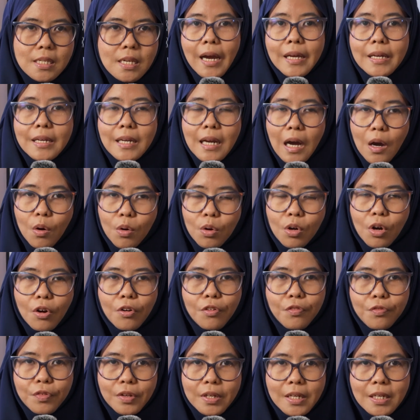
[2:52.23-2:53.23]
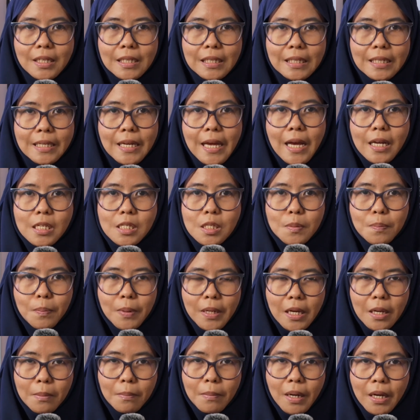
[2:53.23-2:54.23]
I now confidently
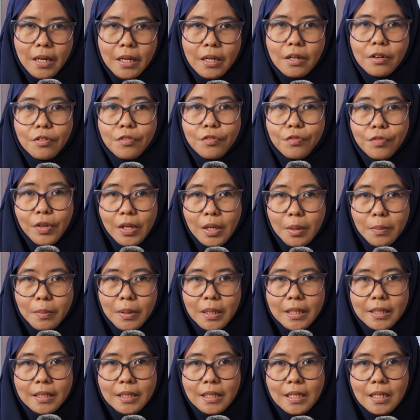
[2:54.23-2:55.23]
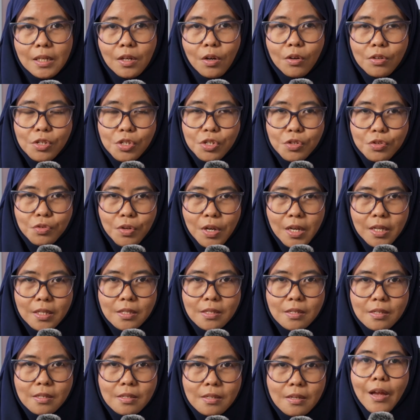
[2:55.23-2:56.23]
explain my availability
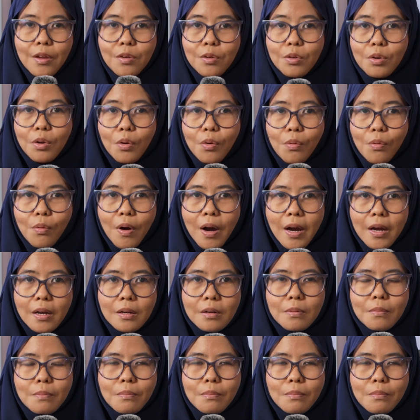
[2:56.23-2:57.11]
constraints. And you know what?